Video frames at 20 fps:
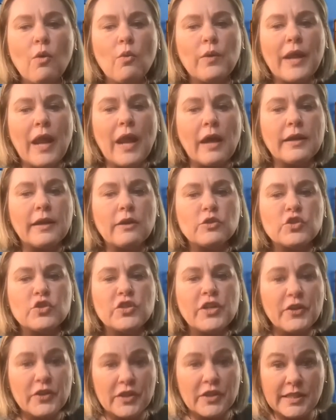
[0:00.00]
and I'll
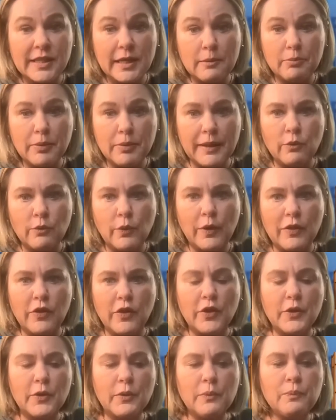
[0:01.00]
share the template with
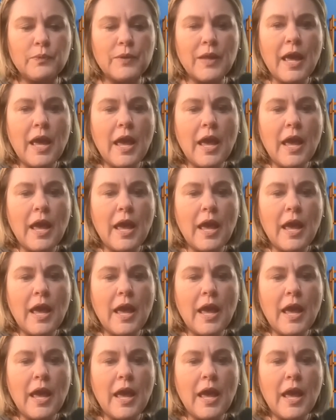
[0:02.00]
you